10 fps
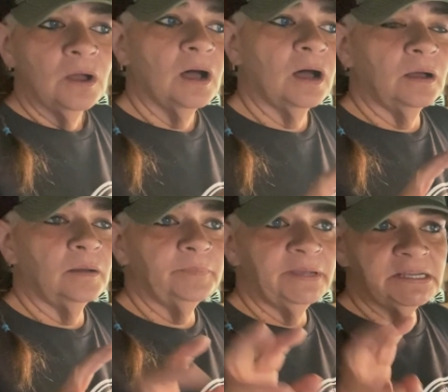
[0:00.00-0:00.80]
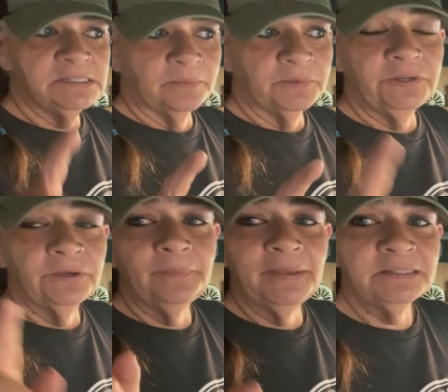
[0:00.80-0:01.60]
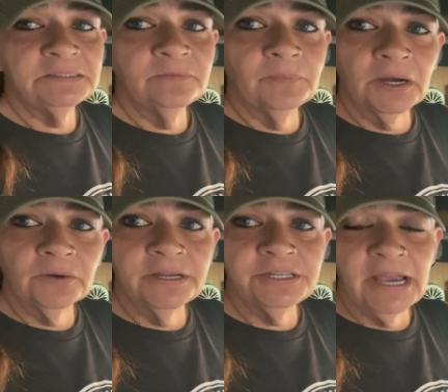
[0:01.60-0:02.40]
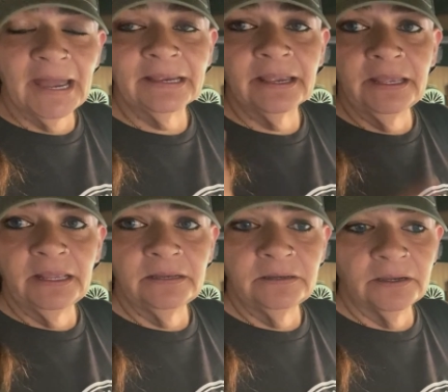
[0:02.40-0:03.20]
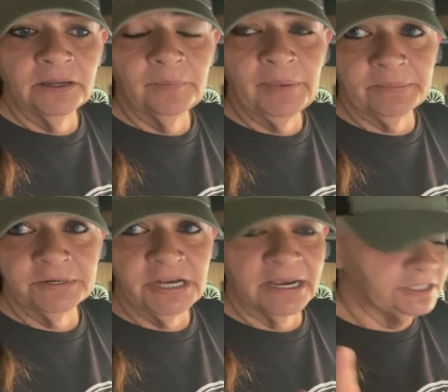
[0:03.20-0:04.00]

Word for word: um, because I'm going to do a mix of Monterey Jack and uh, pepper jack